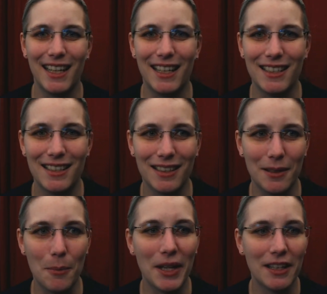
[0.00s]
and
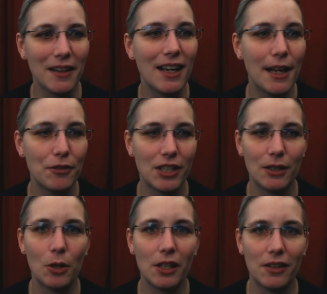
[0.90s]
uh, making the live chat
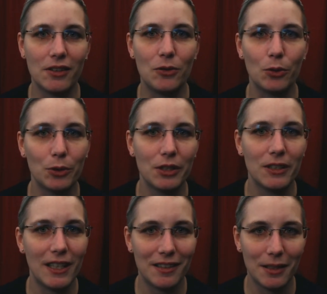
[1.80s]
not as
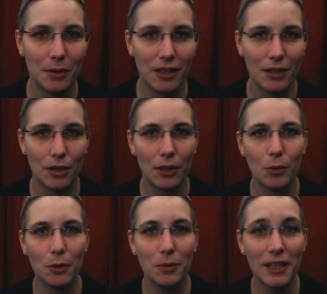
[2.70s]
deserted as it
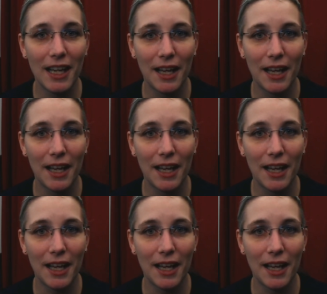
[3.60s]
could be